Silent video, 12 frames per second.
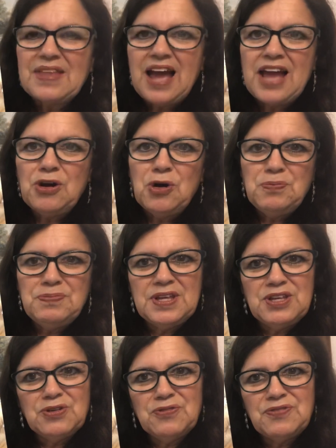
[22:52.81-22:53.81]
I hope
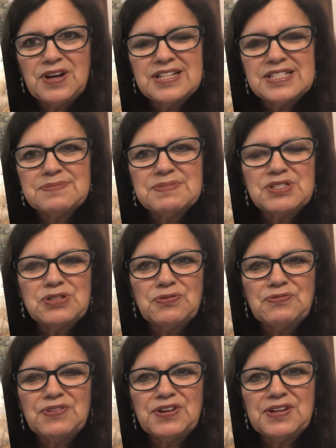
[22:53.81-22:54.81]
that you'll find some
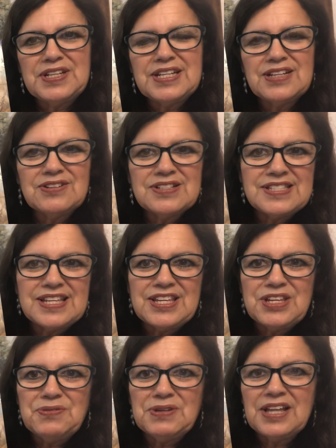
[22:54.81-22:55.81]
fairy tales that
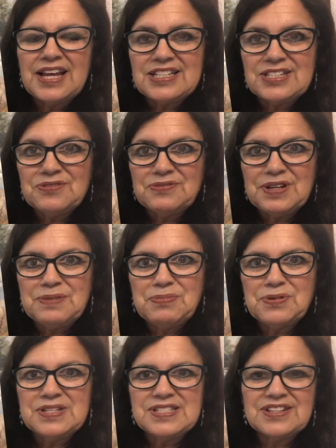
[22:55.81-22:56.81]
you would like to read,
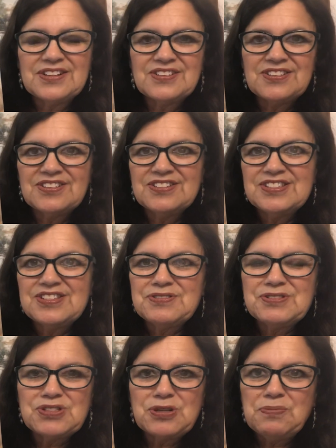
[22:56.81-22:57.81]
boys and girls.
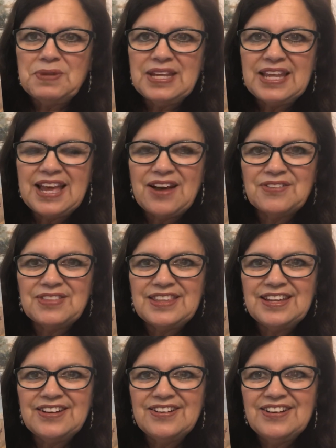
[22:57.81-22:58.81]
There's so many out
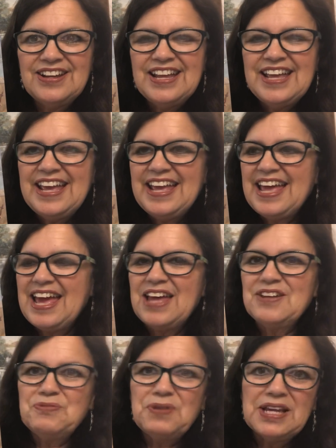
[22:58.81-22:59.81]
there,
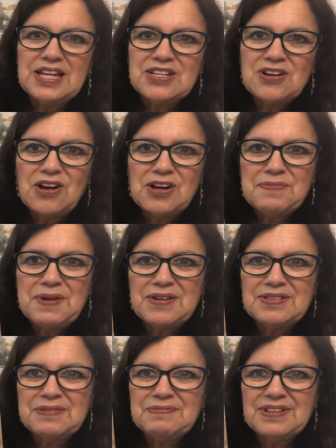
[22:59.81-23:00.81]
and we can talk
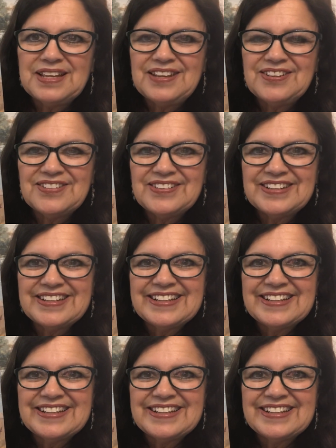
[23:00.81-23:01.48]
about them later.